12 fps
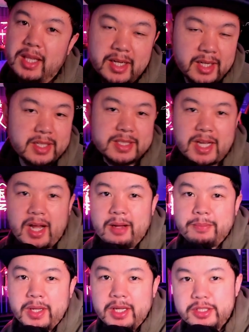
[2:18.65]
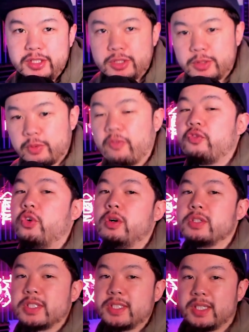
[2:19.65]
let us hop into
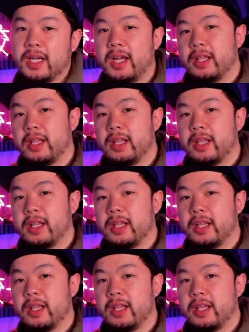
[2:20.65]
first